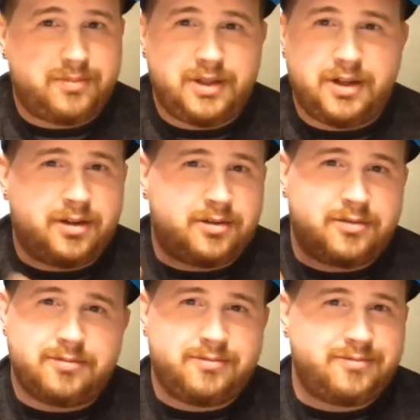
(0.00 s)
You know,
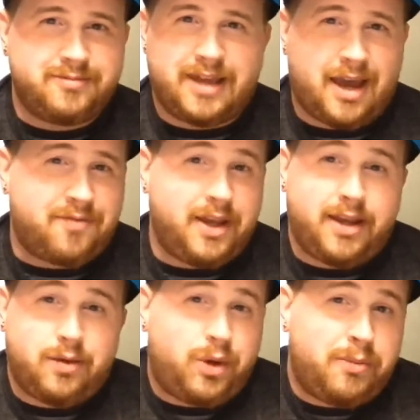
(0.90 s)

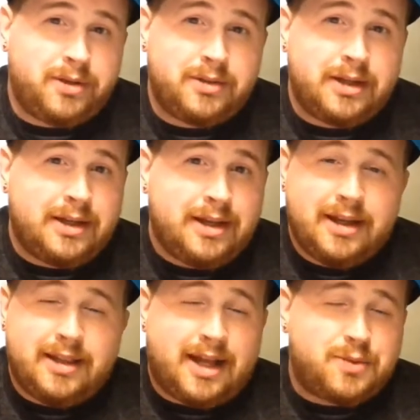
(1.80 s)
half-naked women.
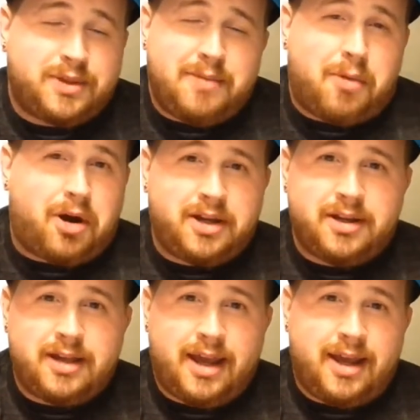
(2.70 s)
That's what they
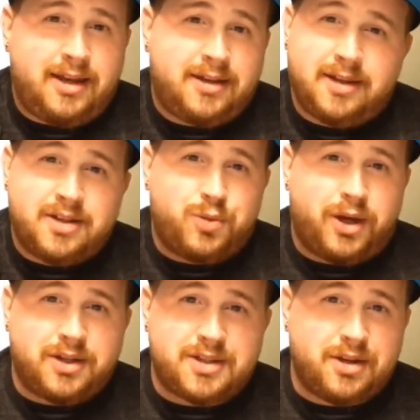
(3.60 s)
market, and it does
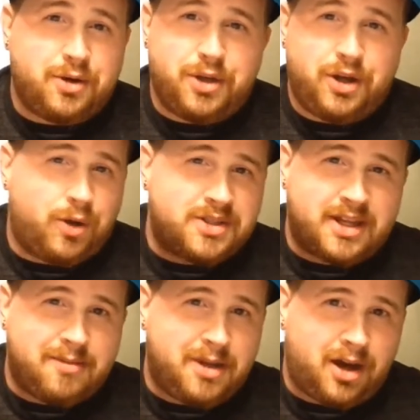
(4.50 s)
well, so you know it's
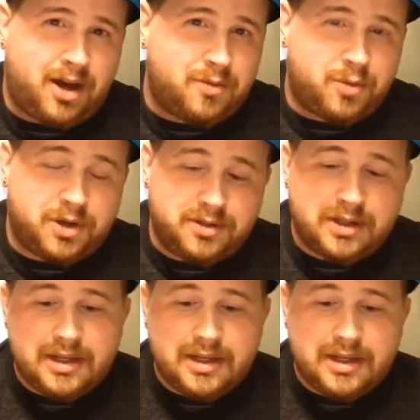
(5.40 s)
going to be a hot one.